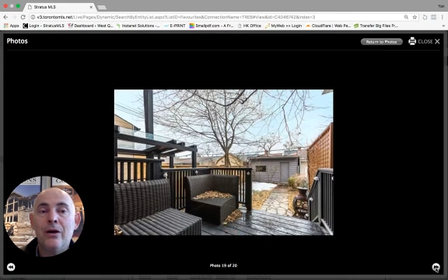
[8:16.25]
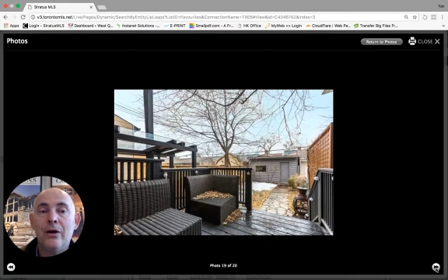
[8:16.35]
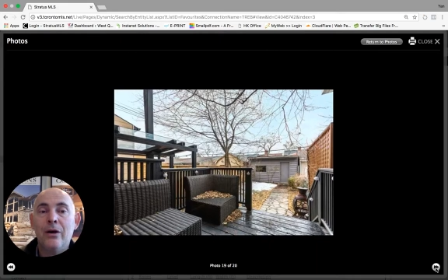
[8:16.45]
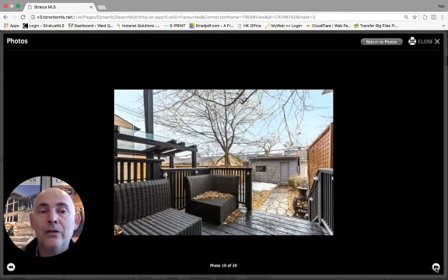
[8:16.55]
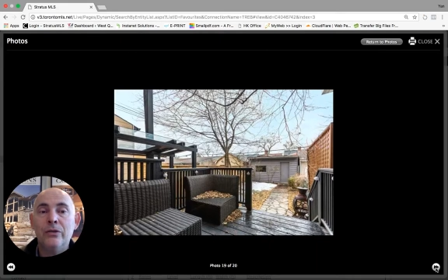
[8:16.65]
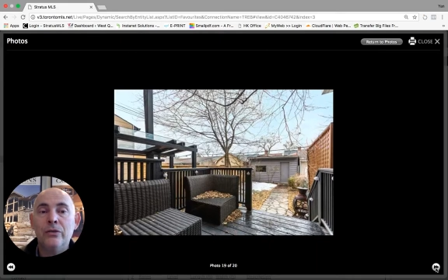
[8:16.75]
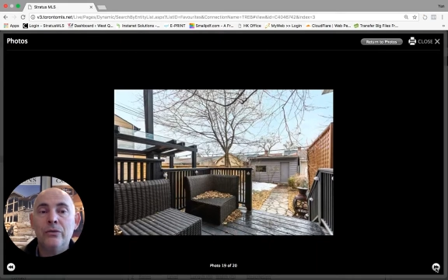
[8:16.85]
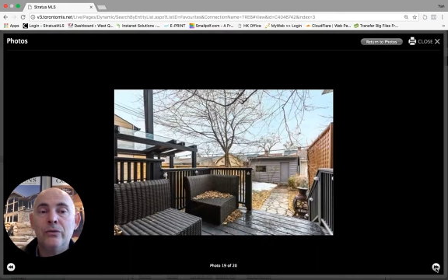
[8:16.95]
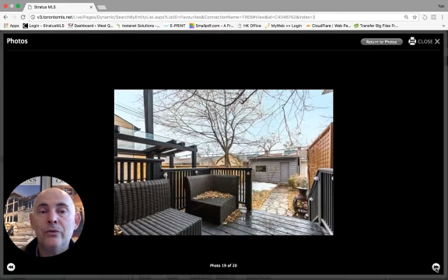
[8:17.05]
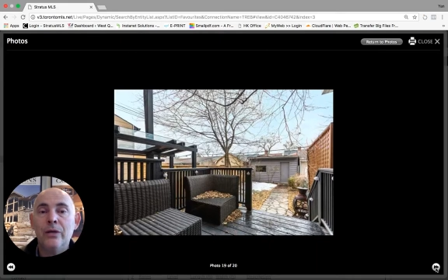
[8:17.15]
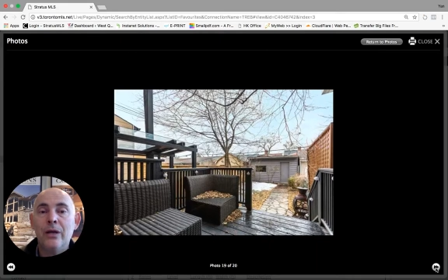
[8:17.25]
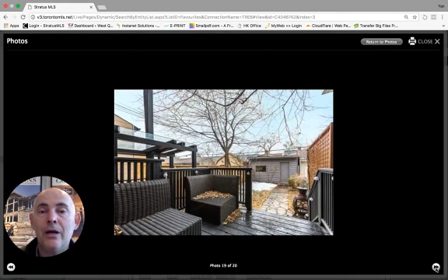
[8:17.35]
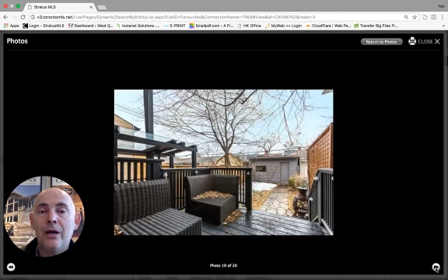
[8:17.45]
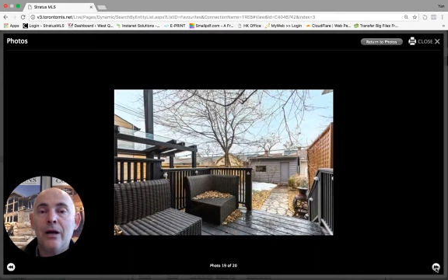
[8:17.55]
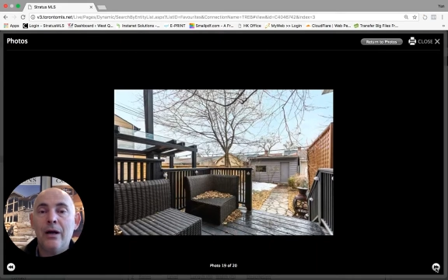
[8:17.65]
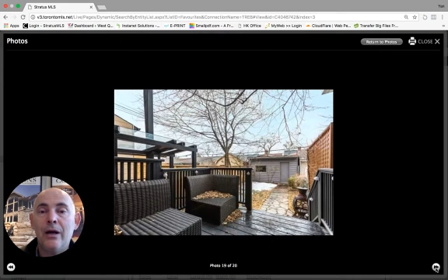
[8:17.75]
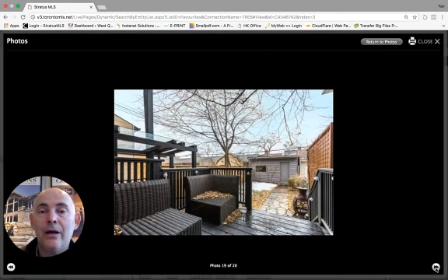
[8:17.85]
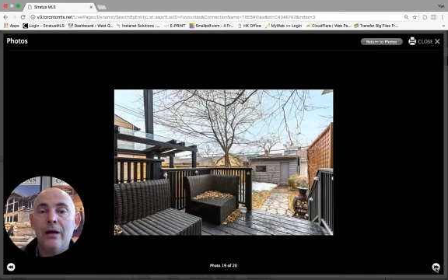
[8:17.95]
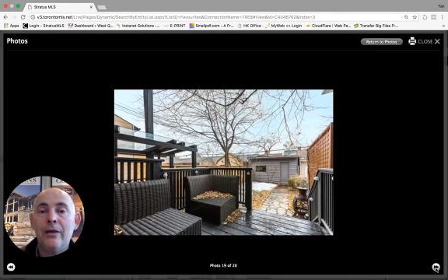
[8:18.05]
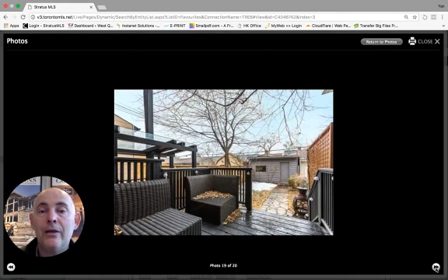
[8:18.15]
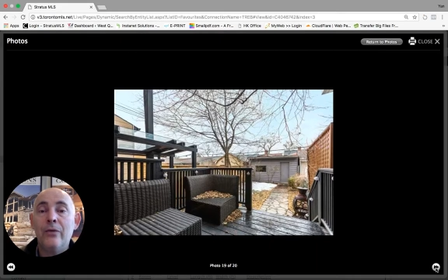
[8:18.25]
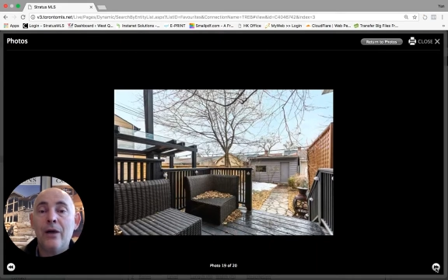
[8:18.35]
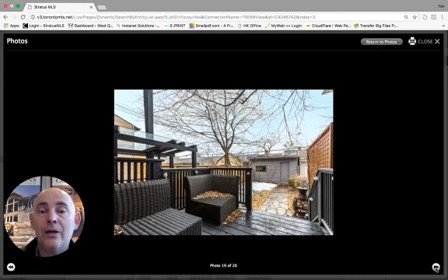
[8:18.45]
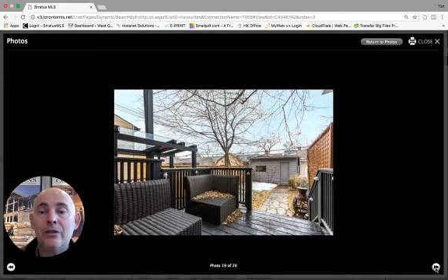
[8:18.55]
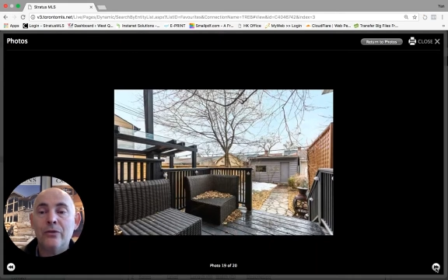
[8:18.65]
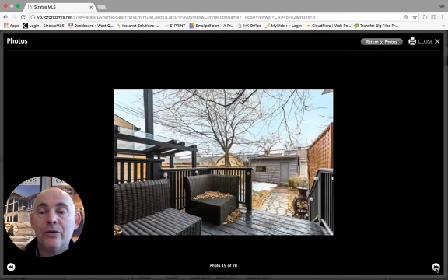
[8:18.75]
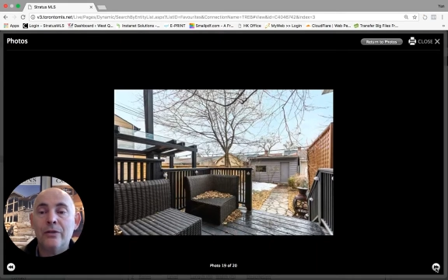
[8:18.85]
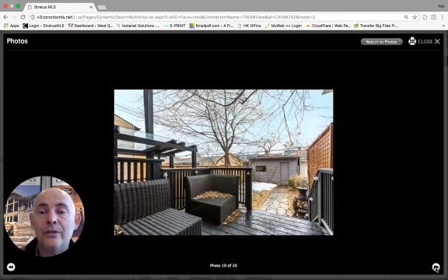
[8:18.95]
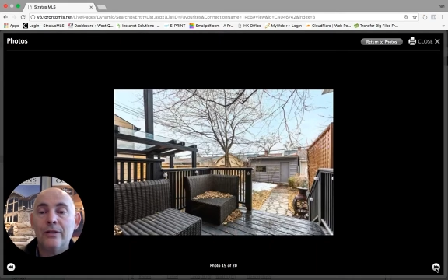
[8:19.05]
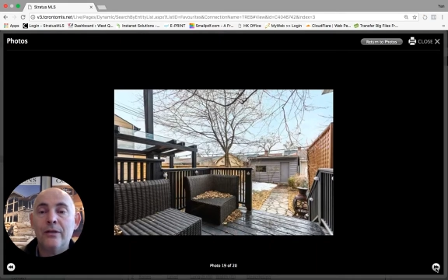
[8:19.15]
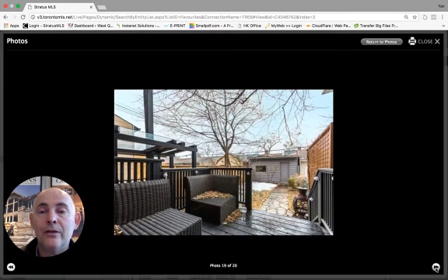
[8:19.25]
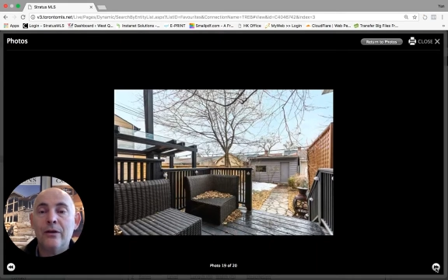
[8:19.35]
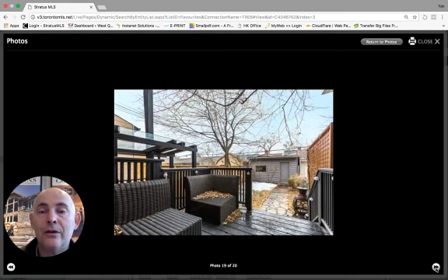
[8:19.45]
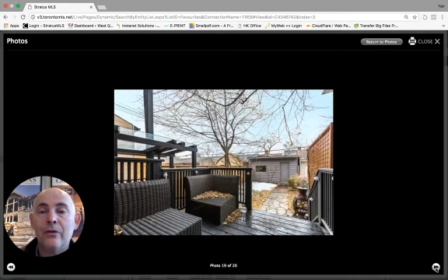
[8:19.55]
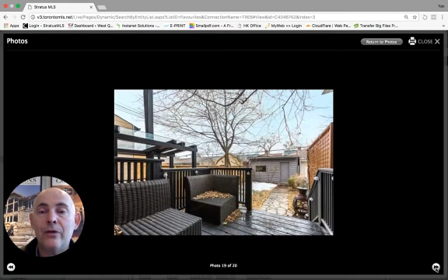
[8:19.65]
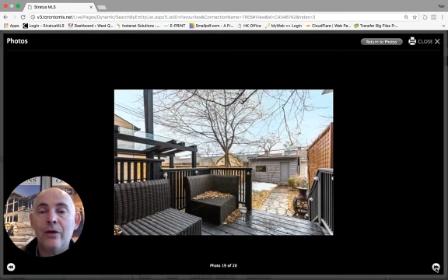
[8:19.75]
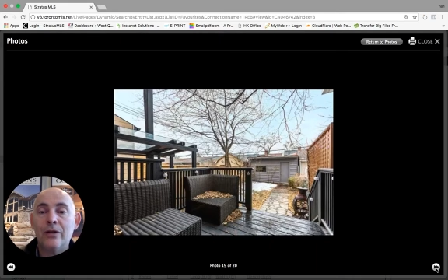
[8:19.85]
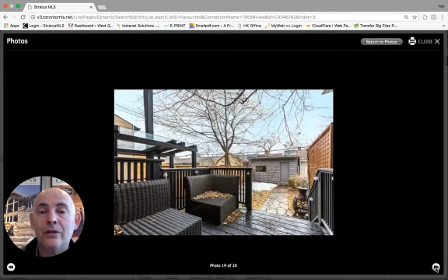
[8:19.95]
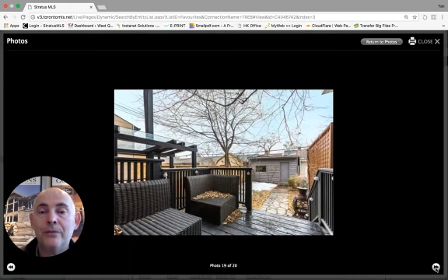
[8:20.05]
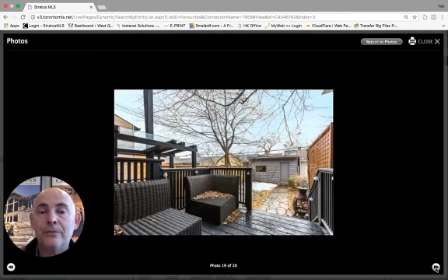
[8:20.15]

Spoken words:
onto the garage single car garage here.